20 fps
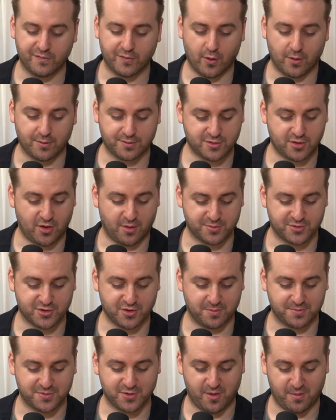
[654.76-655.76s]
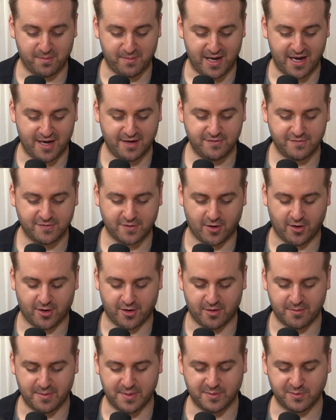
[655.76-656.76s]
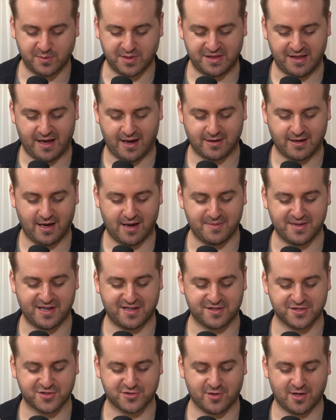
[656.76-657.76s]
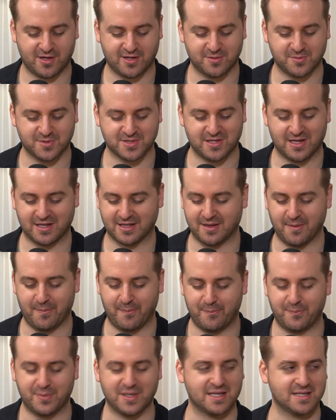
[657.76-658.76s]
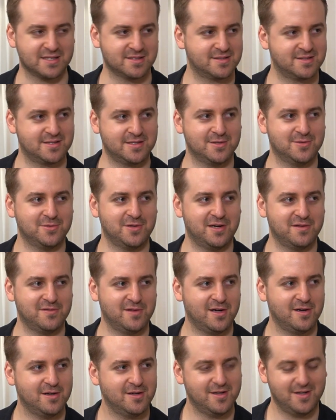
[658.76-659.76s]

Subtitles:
got Topshop, Top Man. God, I remember when that came out in Australia. It was like the biggest deal ever.